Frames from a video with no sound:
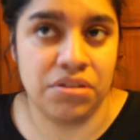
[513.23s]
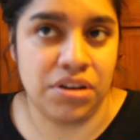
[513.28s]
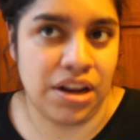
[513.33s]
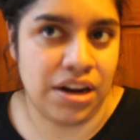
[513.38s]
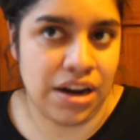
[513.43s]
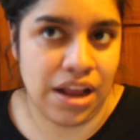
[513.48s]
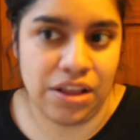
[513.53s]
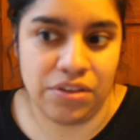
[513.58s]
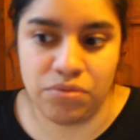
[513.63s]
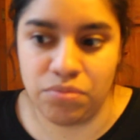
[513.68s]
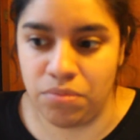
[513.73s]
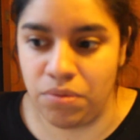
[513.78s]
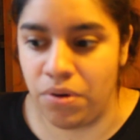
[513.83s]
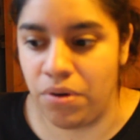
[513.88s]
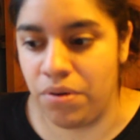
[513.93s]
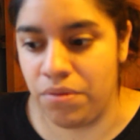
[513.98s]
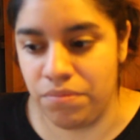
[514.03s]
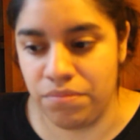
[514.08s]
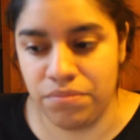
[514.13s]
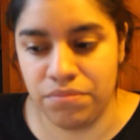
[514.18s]
And that's
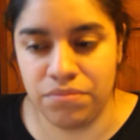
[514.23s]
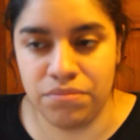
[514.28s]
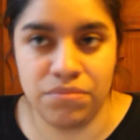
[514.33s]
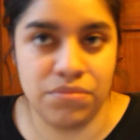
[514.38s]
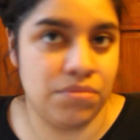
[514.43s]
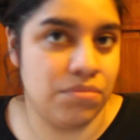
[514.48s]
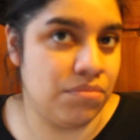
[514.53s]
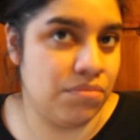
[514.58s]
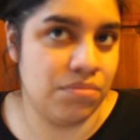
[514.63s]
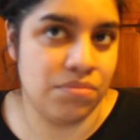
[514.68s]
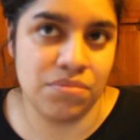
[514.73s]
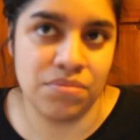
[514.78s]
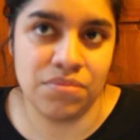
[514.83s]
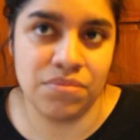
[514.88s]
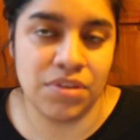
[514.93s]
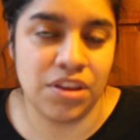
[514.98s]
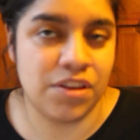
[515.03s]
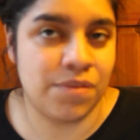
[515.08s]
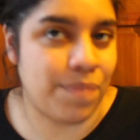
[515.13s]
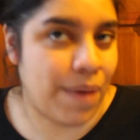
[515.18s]
what
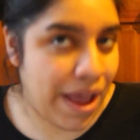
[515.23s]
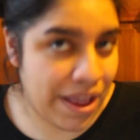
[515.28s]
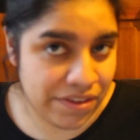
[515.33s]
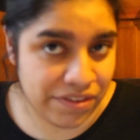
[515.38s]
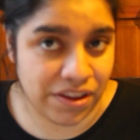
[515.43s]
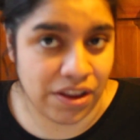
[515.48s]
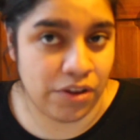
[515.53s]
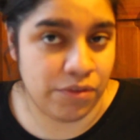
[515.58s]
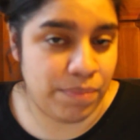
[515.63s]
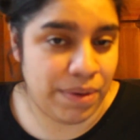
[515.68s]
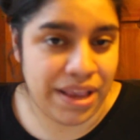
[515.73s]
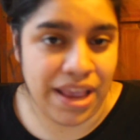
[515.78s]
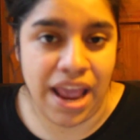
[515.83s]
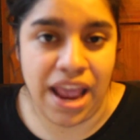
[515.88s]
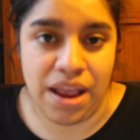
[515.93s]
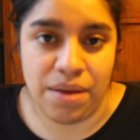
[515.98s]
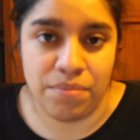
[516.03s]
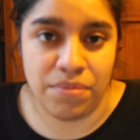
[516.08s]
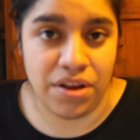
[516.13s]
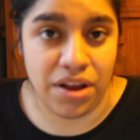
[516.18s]
Spice Girls
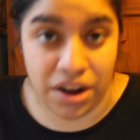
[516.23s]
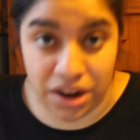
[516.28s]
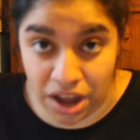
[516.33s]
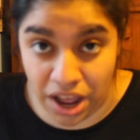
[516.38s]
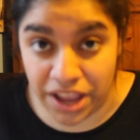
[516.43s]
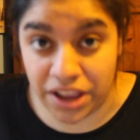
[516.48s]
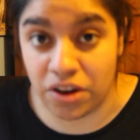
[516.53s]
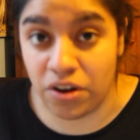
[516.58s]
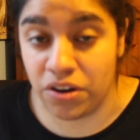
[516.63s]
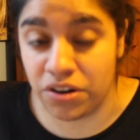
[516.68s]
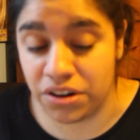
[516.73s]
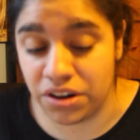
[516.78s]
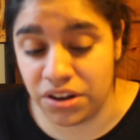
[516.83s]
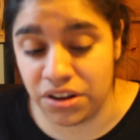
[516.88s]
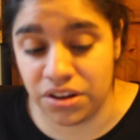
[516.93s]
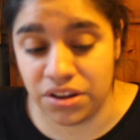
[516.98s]
became, an icon.